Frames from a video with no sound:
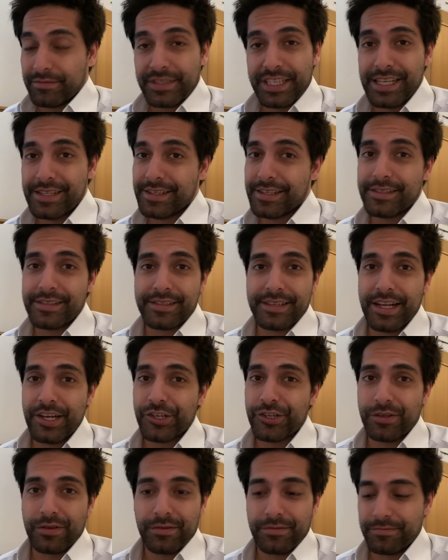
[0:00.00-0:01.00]
This is
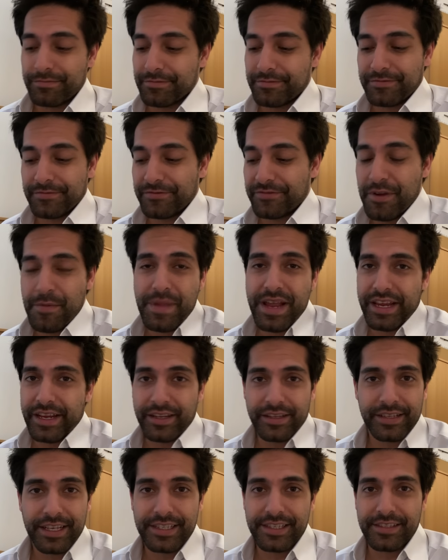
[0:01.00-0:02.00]
essential. For
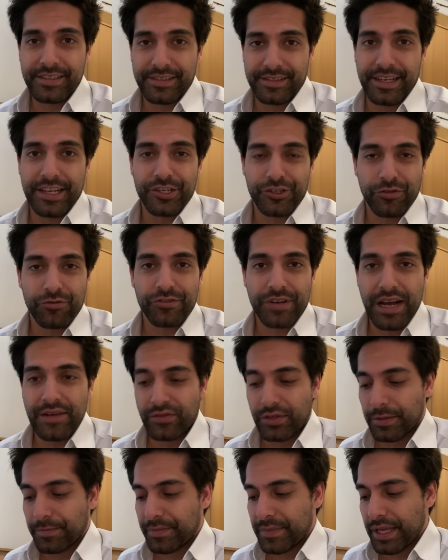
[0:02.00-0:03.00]
me, this is essential
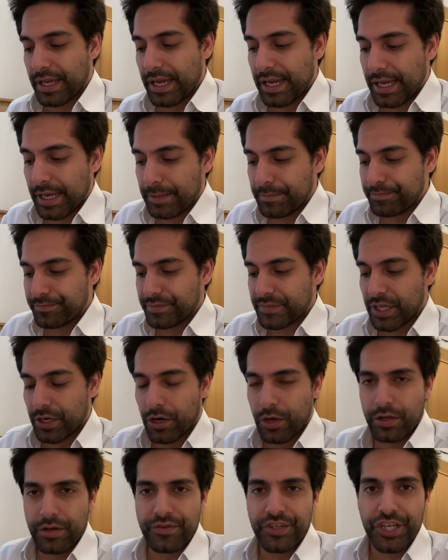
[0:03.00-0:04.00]
travel. Um, there are
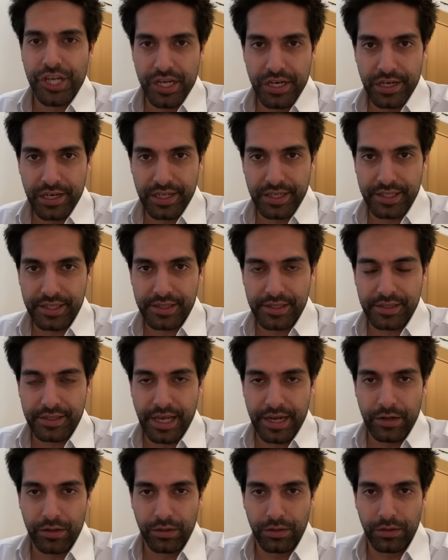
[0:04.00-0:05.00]
a lot of journalists
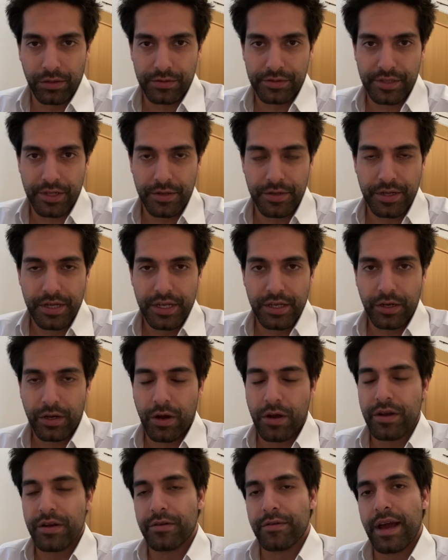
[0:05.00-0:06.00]
that are also
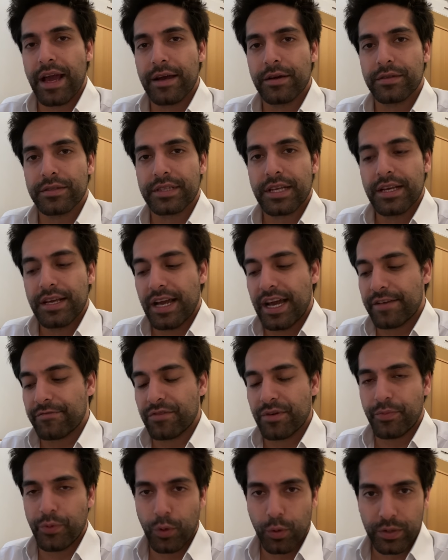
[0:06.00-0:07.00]
going around and
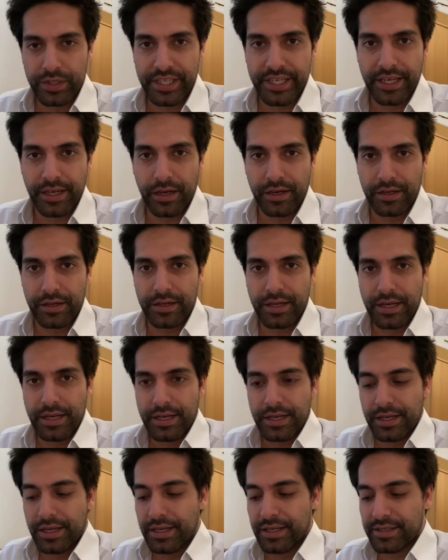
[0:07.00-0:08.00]
reporting on
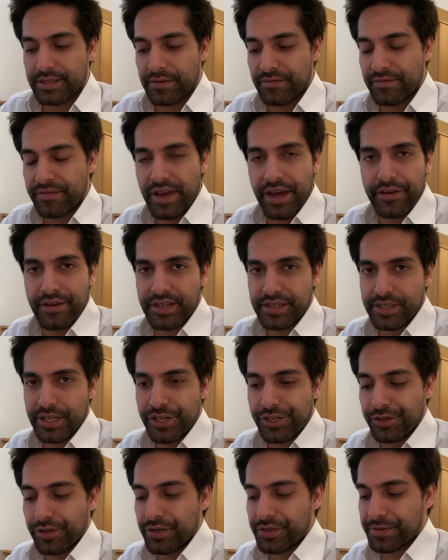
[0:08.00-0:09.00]
uh, various
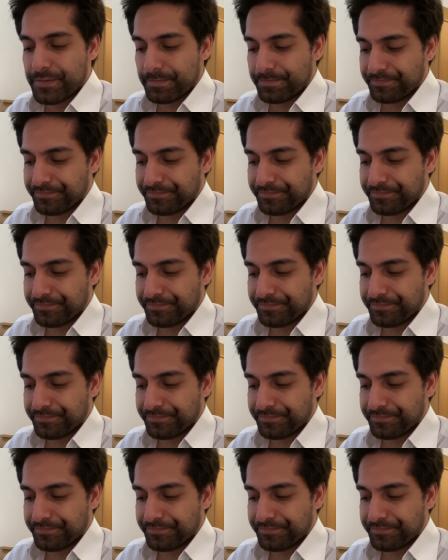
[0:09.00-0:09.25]
issues